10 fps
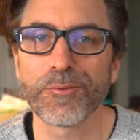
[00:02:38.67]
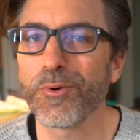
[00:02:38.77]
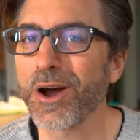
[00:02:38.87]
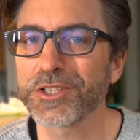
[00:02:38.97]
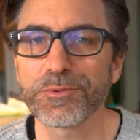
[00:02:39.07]

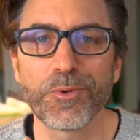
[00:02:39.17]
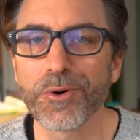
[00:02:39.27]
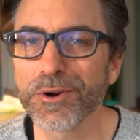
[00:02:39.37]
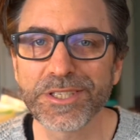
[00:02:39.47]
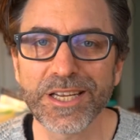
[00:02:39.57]
watched
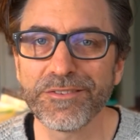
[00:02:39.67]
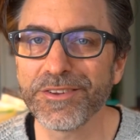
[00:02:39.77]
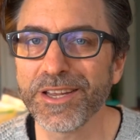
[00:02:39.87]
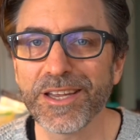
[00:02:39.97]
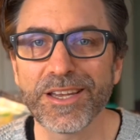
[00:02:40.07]
more
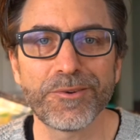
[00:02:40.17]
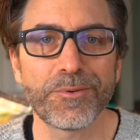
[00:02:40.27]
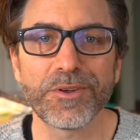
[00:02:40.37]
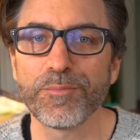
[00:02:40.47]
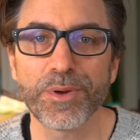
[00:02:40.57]
TV,
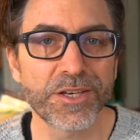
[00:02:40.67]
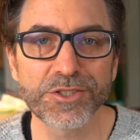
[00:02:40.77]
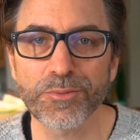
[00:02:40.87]
we binge